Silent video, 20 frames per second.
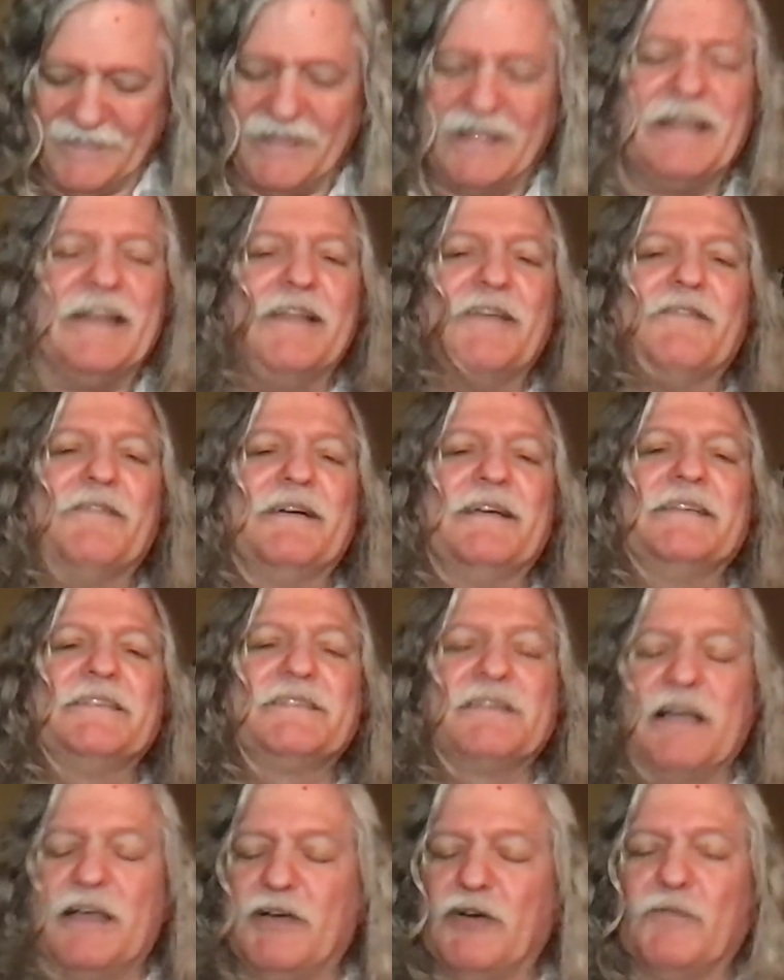
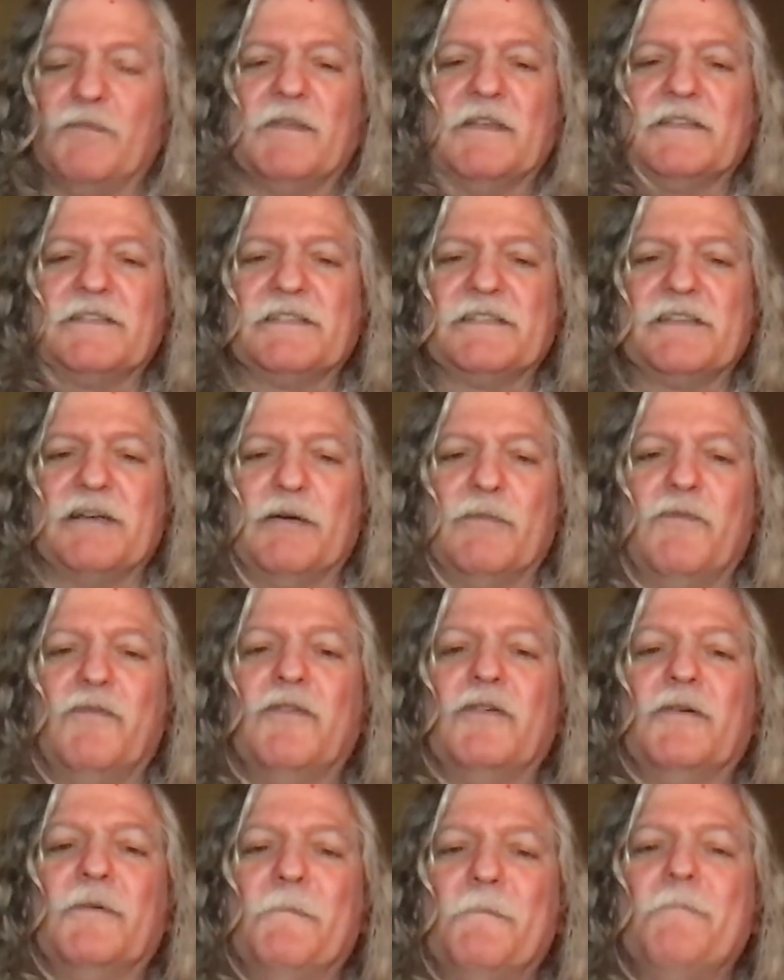Anyways, I hope this is
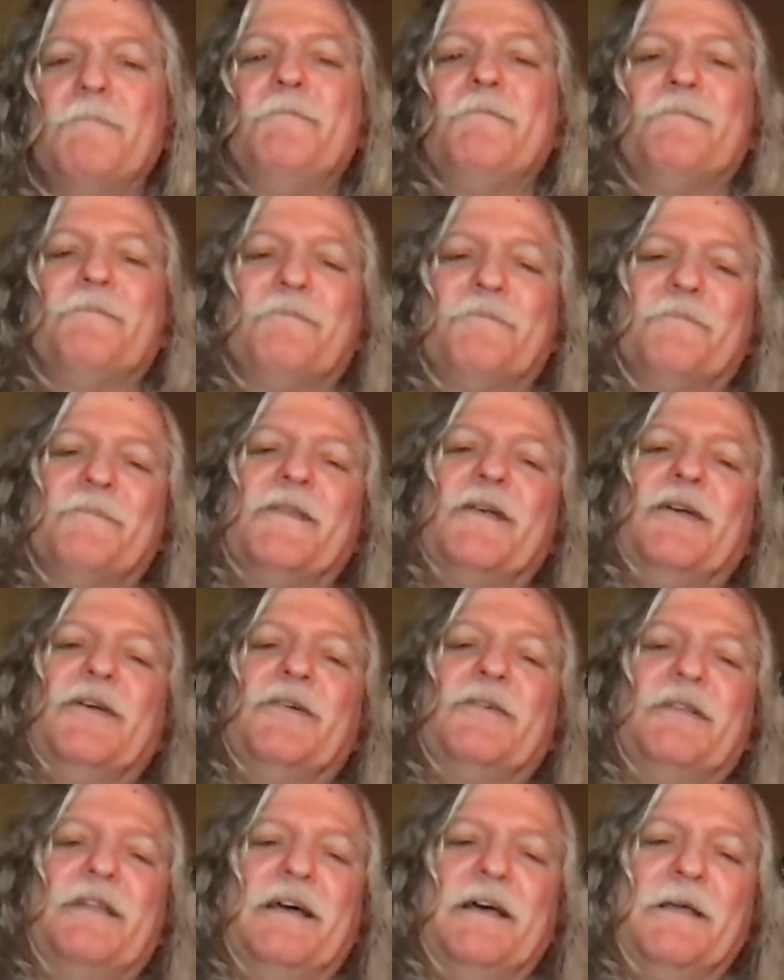helpful.
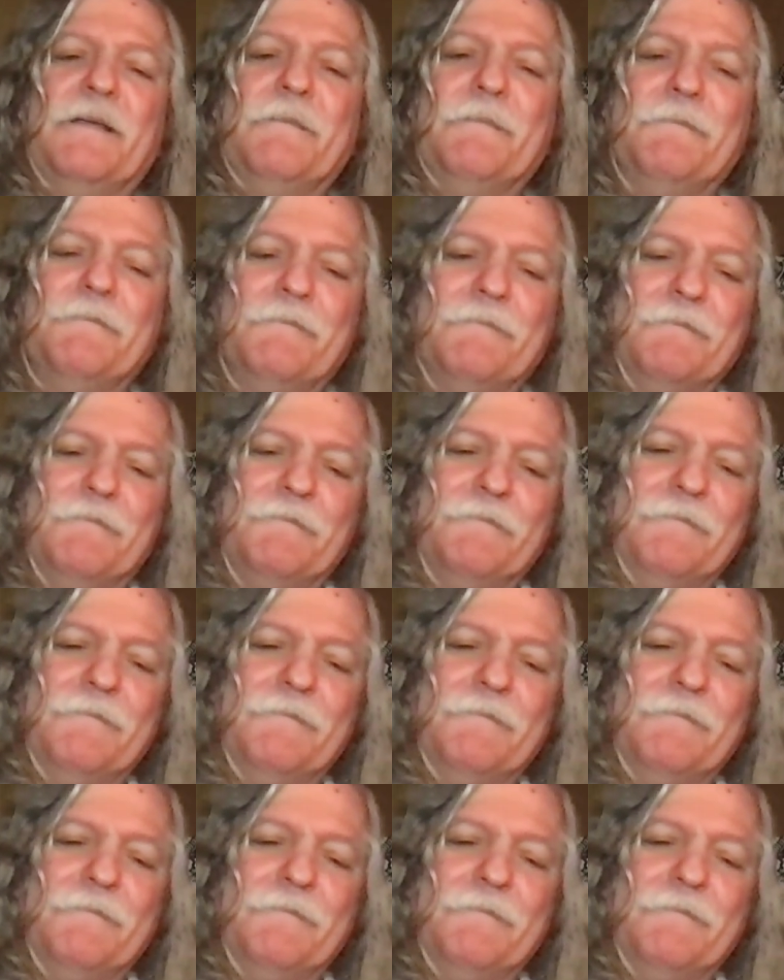Good night.